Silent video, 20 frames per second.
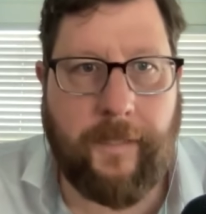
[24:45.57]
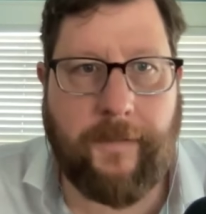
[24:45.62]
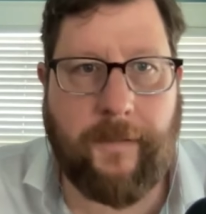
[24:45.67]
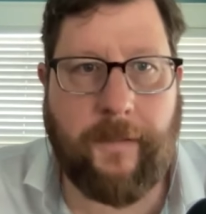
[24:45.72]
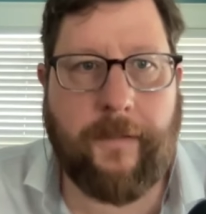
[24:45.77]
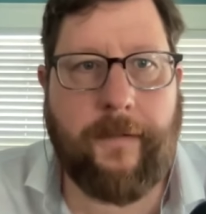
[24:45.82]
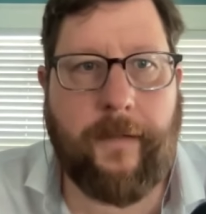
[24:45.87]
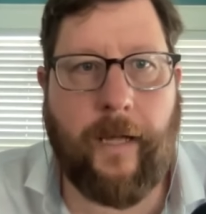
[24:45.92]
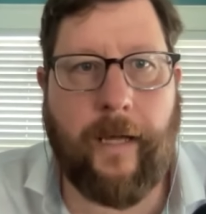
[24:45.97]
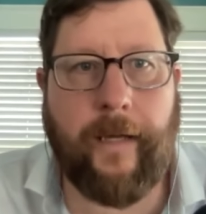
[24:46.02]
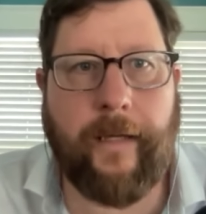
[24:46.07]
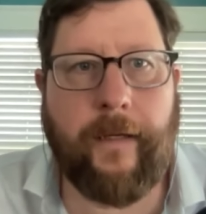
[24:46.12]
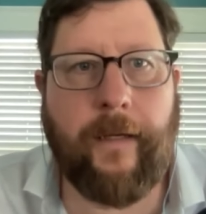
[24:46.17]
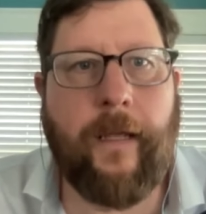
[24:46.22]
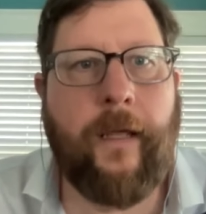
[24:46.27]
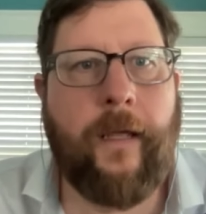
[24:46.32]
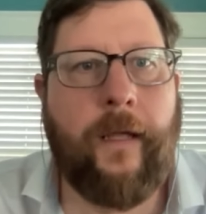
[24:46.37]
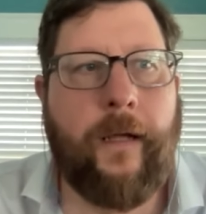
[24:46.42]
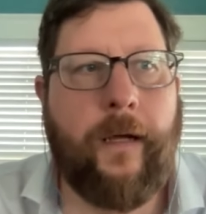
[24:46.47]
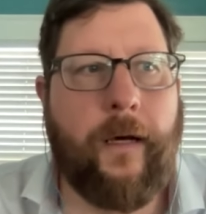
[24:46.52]
It's a sign
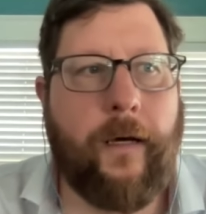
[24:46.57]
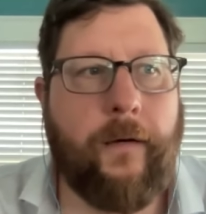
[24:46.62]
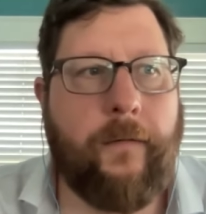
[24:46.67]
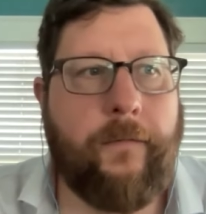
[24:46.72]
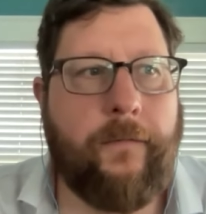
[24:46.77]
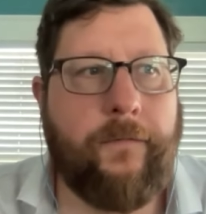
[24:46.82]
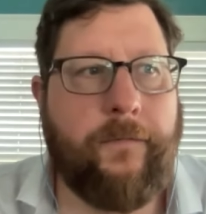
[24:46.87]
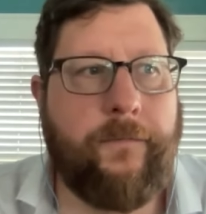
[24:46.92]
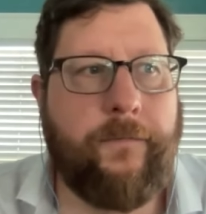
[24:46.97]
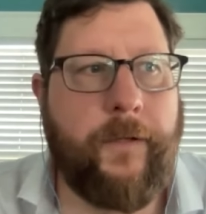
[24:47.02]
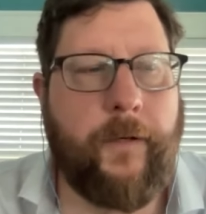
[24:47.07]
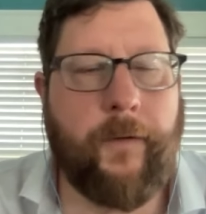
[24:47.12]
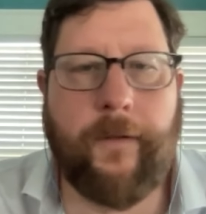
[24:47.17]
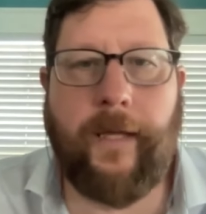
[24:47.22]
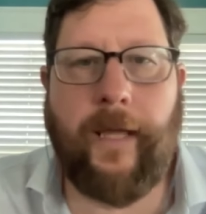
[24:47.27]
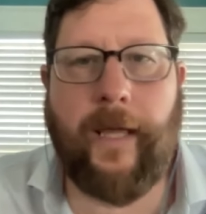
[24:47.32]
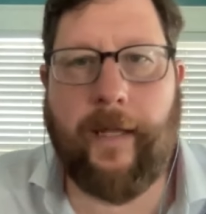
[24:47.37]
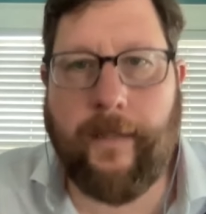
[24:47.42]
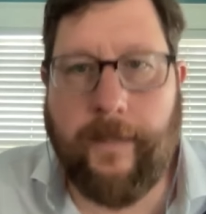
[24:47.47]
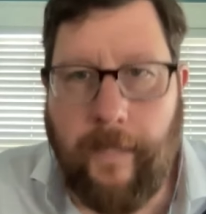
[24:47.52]
of, you know,
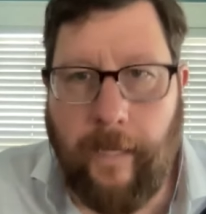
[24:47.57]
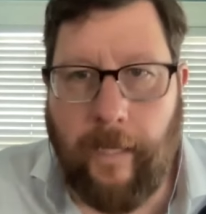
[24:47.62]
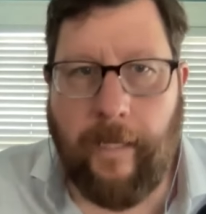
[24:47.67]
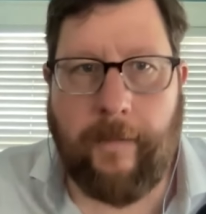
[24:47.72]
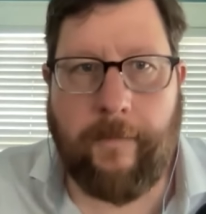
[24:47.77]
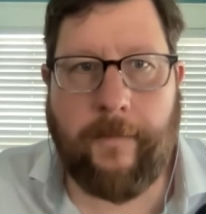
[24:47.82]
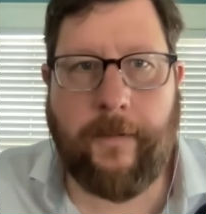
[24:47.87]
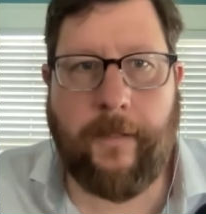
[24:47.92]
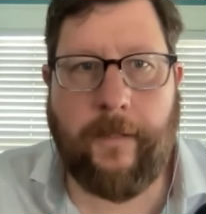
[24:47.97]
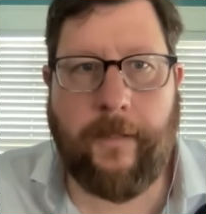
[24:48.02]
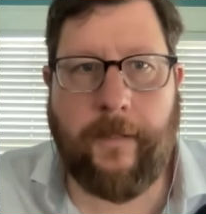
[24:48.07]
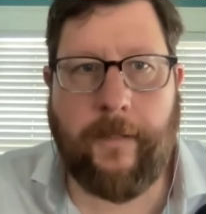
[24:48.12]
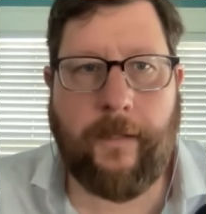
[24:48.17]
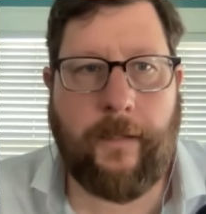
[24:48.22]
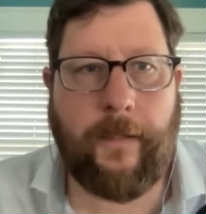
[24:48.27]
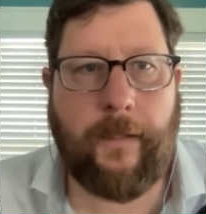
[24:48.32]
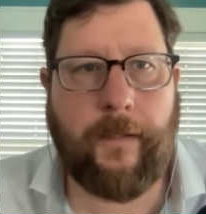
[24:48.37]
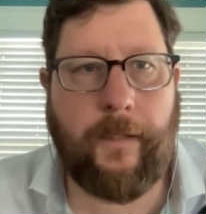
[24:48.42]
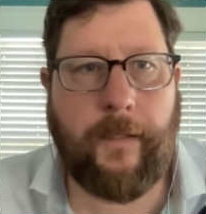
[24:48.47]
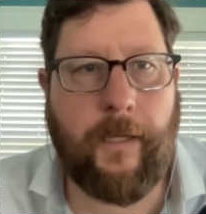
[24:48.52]
the end times and the
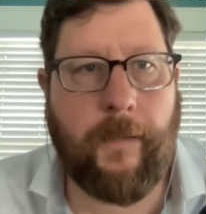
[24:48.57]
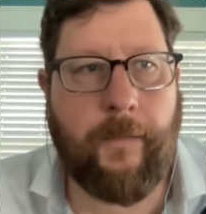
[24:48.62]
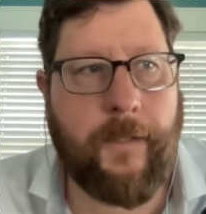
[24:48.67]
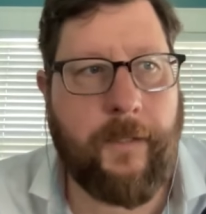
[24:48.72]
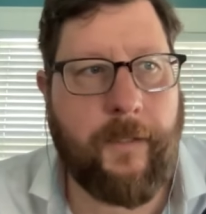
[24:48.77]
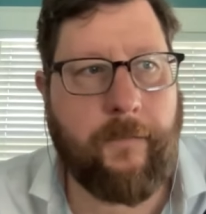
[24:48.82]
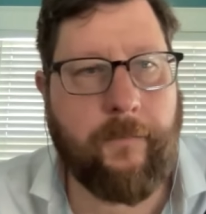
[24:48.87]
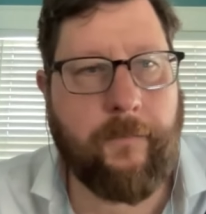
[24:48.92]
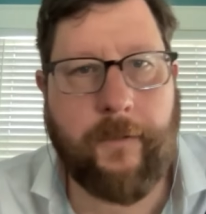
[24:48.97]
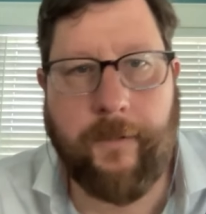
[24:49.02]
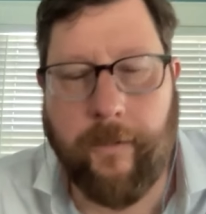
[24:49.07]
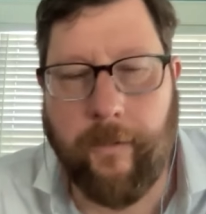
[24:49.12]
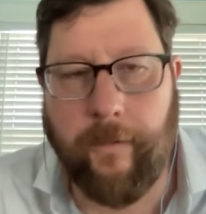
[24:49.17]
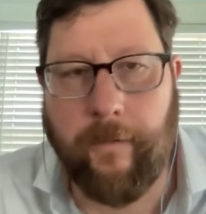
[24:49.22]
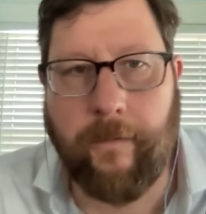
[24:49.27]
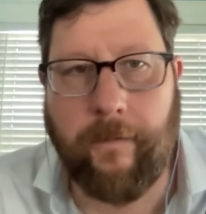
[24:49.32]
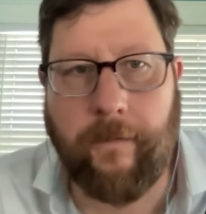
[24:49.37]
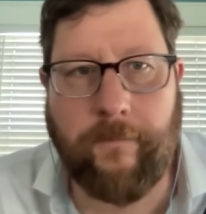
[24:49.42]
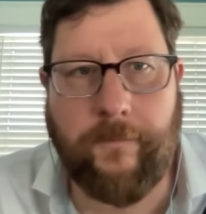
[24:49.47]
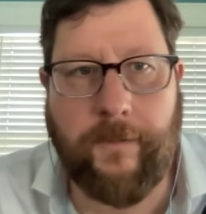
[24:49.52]
imminent
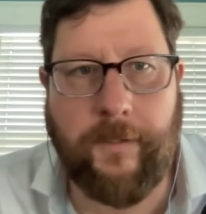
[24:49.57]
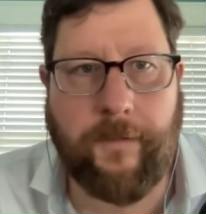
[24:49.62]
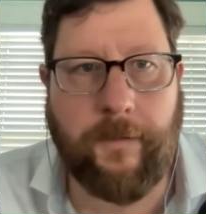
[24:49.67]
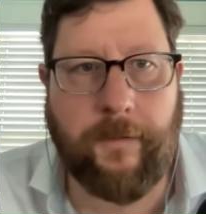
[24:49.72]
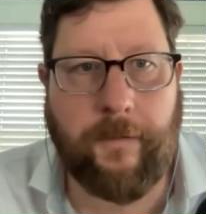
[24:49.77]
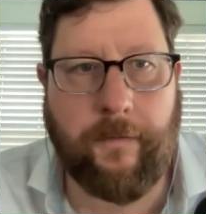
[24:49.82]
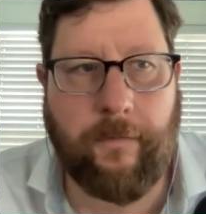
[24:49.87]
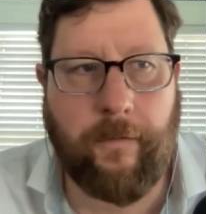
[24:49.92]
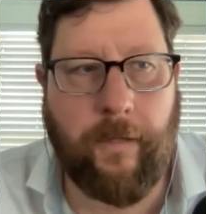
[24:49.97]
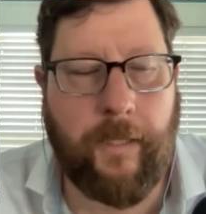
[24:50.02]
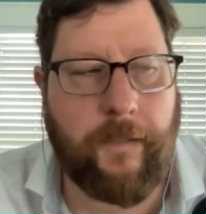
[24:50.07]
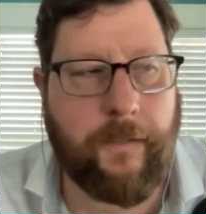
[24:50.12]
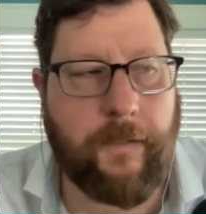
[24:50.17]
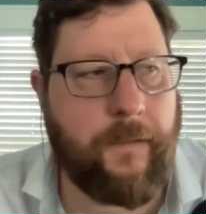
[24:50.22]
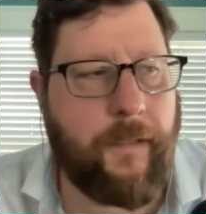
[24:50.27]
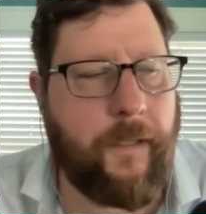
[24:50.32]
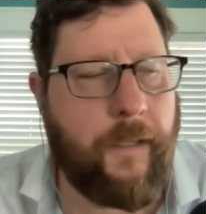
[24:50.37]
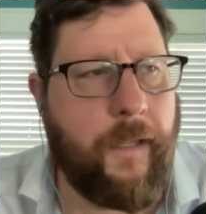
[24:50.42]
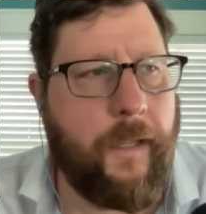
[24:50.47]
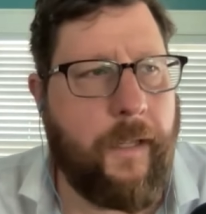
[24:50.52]
return of Jesus Christ.